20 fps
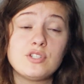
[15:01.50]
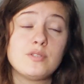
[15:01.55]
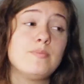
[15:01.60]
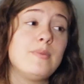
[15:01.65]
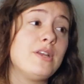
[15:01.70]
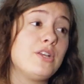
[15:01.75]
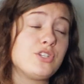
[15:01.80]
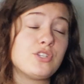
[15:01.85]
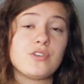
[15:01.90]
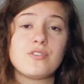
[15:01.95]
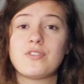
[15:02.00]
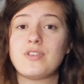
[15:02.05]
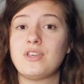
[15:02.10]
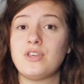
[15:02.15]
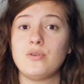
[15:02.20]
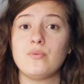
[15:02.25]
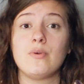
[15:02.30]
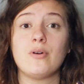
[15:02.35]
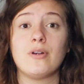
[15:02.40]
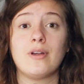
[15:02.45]
Just make sure that
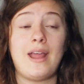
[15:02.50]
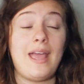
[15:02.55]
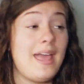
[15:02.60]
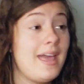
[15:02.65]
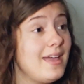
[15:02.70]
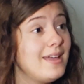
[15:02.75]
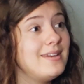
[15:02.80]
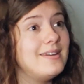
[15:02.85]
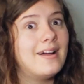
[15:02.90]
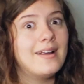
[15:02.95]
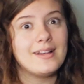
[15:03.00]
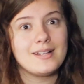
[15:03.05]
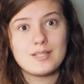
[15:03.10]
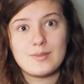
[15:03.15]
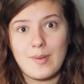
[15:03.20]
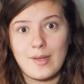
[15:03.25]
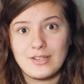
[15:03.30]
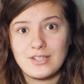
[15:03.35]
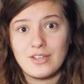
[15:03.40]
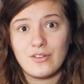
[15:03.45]
you are A, not
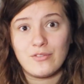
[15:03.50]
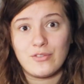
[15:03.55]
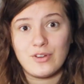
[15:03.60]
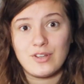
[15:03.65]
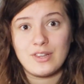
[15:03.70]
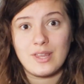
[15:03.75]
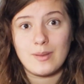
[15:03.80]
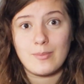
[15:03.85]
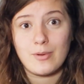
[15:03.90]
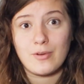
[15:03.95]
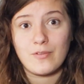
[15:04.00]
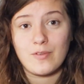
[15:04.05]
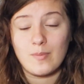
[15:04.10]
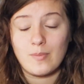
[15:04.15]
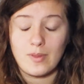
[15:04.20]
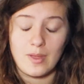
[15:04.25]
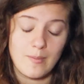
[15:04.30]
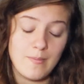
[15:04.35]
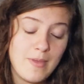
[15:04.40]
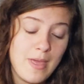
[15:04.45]
expecting free labor from
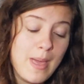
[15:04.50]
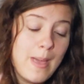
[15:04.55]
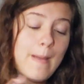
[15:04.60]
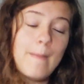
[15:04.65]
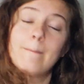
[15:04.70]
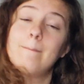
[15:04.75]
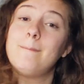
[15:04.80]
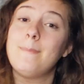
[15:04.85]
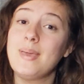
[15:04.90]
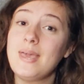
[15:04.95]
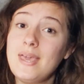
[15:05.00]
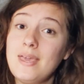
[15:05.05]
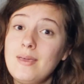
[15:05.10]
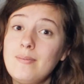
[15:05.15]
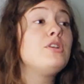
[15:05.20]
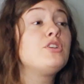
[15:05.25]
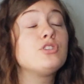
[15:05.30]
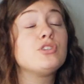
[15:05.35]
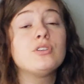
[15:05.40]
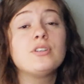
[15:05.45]
them, B,
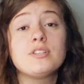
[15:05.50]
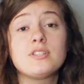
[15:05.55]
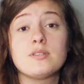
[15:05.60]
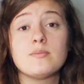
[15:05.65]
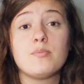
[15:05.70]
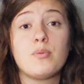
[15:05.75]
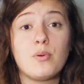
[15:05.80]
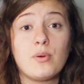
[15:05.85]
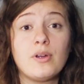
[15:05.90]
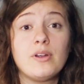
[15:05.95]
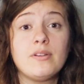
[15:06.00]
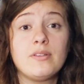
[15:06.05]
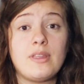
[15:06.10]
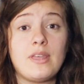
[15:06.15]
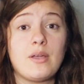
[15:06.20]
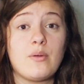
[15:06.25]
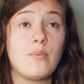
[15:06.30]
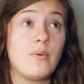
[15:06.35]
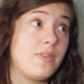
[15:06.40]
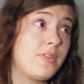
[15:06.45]
be sure to support
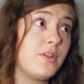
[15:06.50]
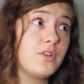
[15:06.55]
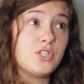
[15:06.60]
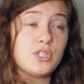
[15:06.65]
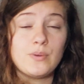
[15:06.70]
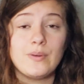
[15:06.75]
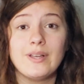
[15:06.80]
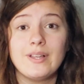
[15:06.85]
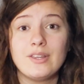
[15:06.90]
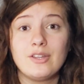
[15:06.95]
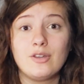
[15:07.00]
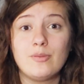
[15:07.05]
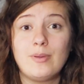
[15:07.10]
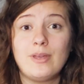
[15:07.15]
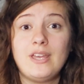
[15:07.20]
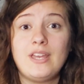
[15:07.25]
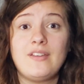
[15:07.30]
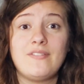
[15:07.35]
like what they're doing a little bit.